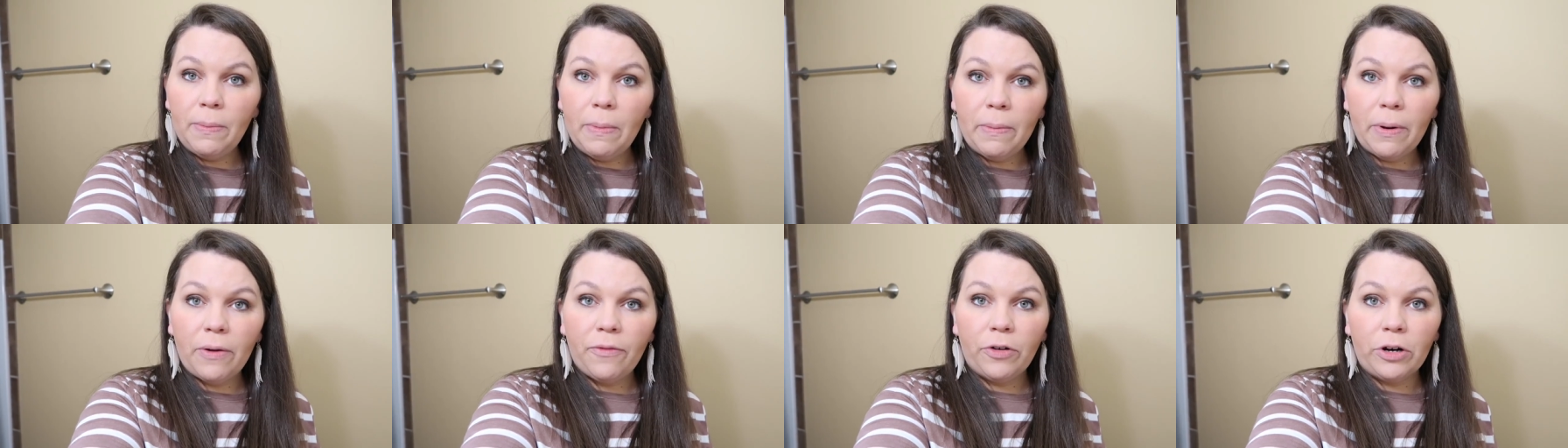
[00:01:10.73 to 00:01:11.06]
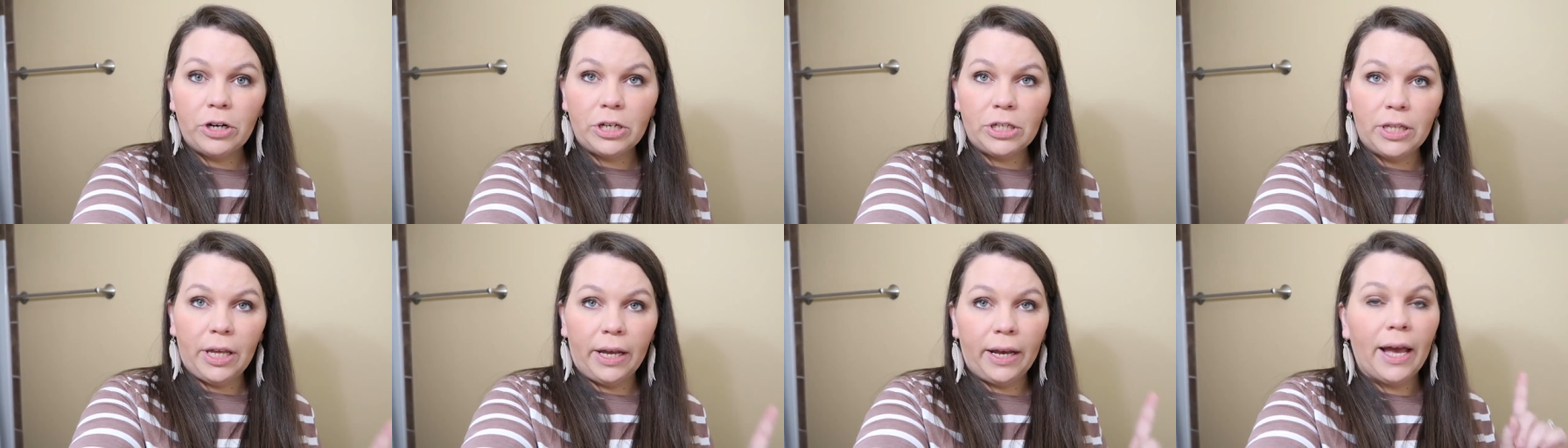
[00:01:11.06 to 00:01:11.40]
My
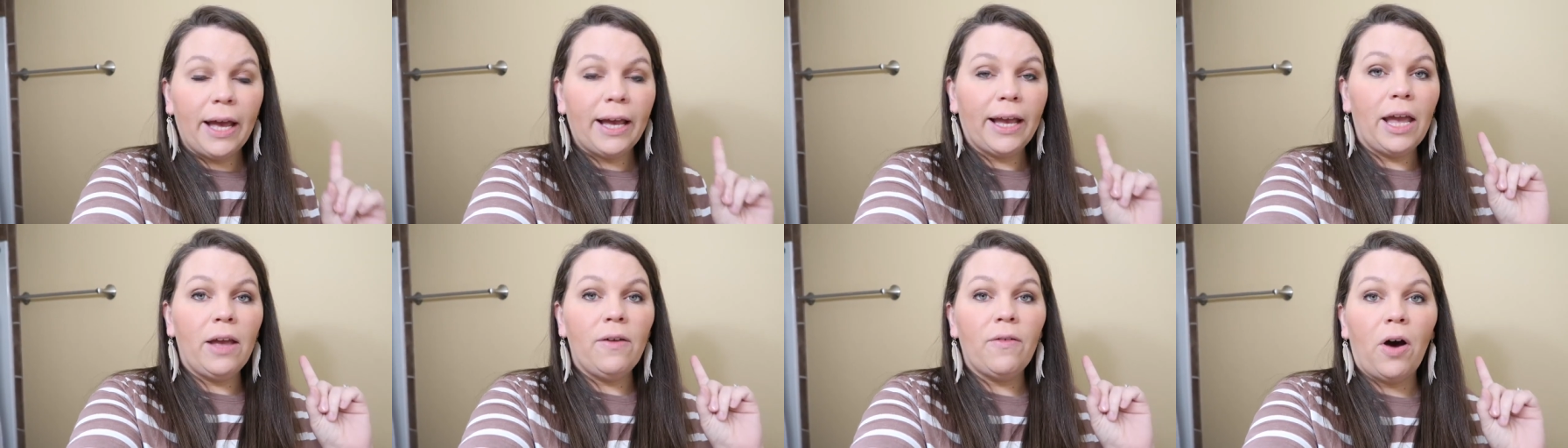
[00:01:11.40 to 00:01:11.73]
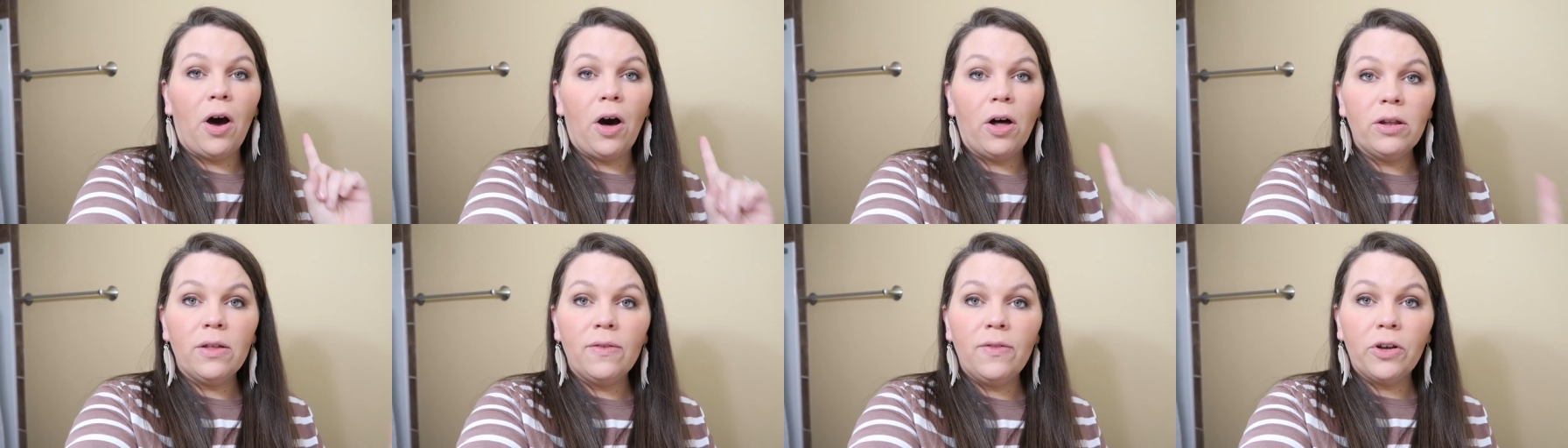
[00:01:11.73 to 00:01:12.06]
first thing, I gave
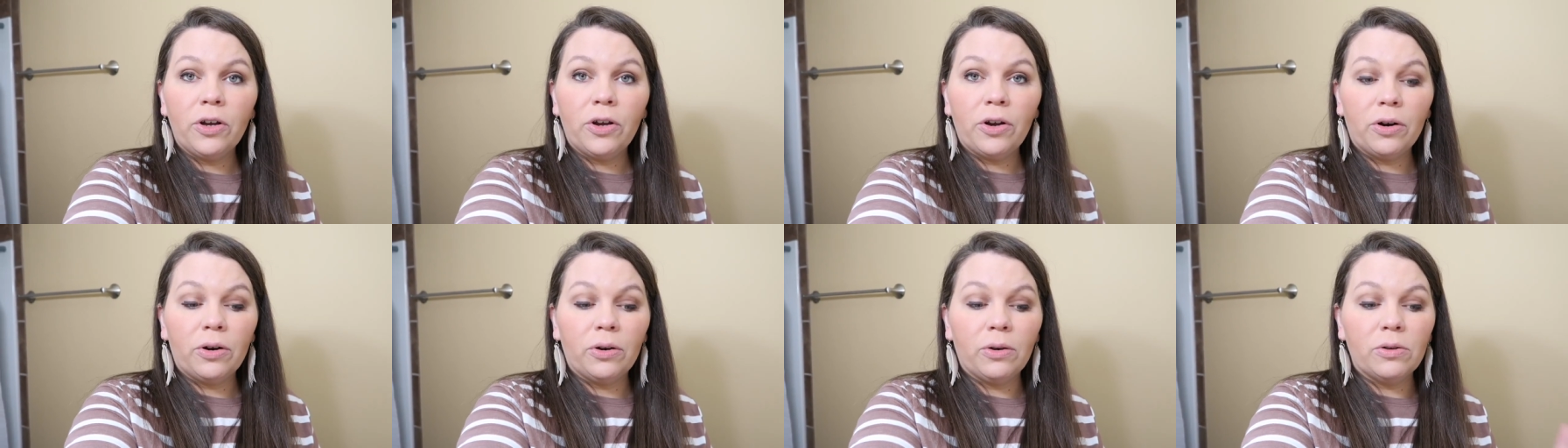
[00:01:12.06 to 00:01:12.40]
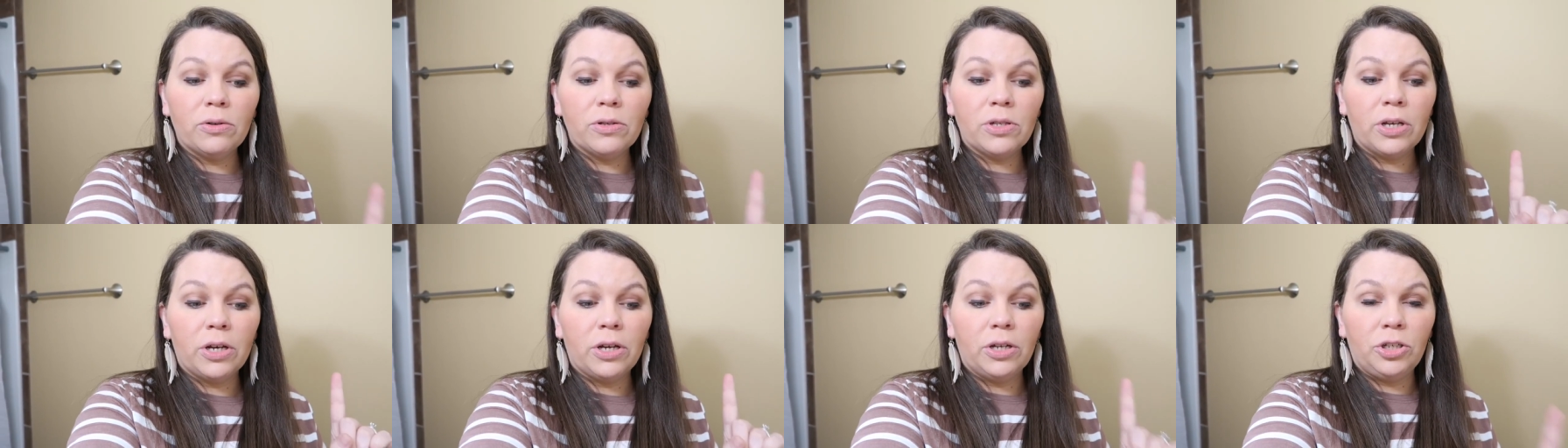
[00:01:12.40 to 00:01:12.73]
all of the
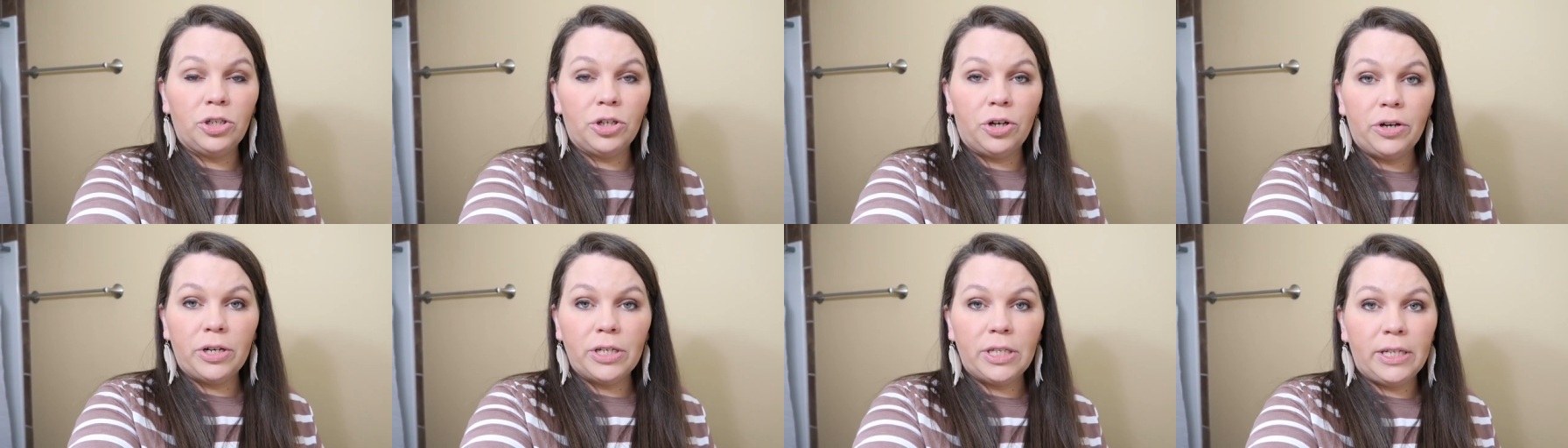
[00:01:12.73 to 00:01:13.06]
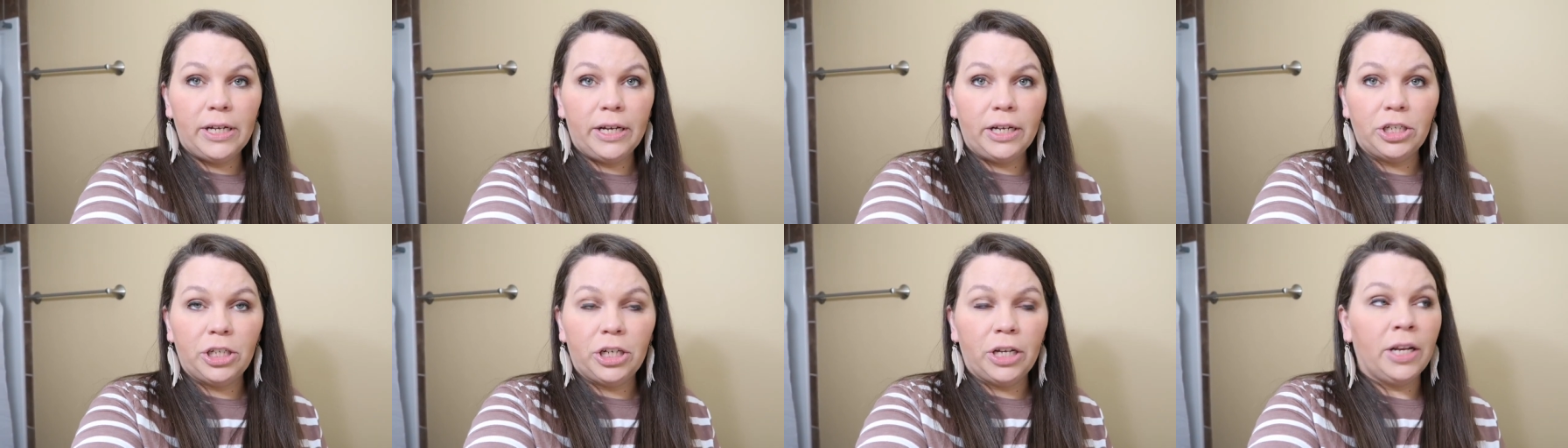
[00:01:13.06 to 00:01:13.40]
girls a
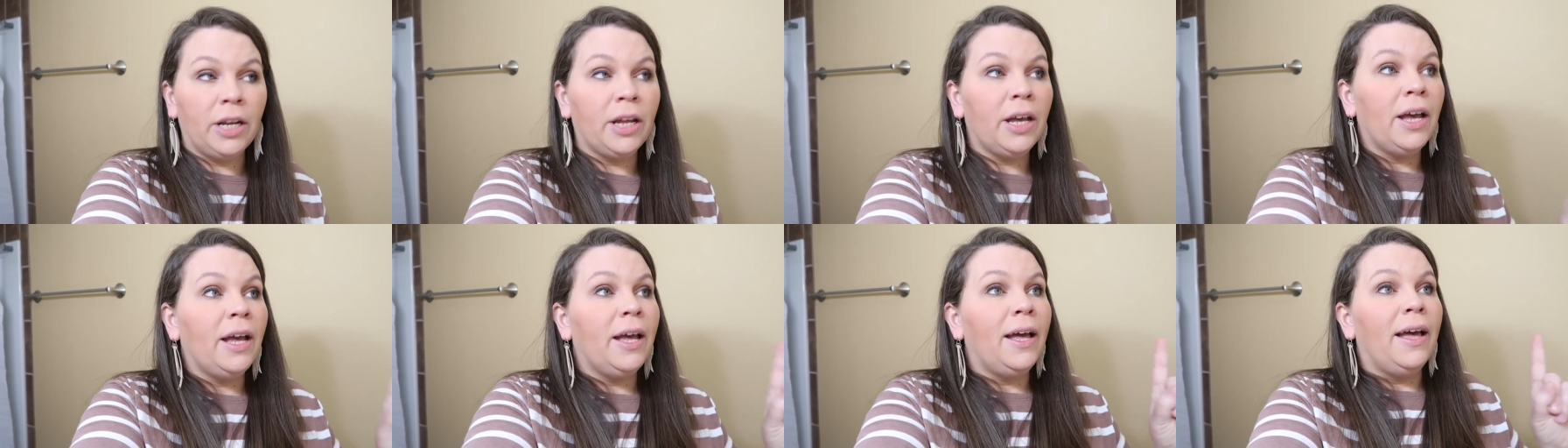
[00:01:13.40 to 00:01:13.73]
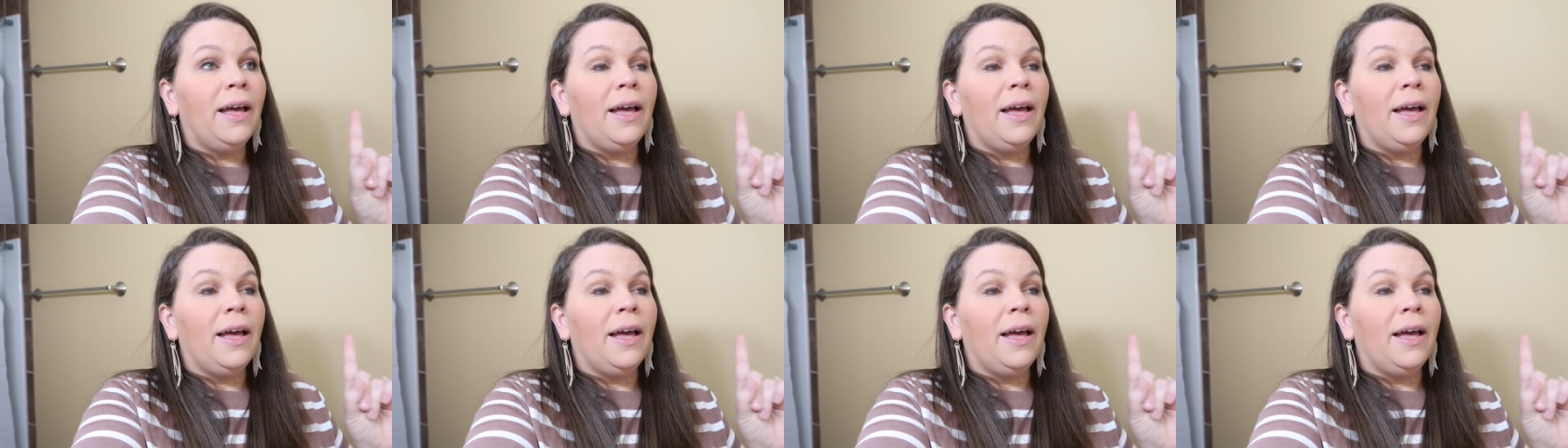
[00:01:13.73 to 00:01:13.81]
jurisdiction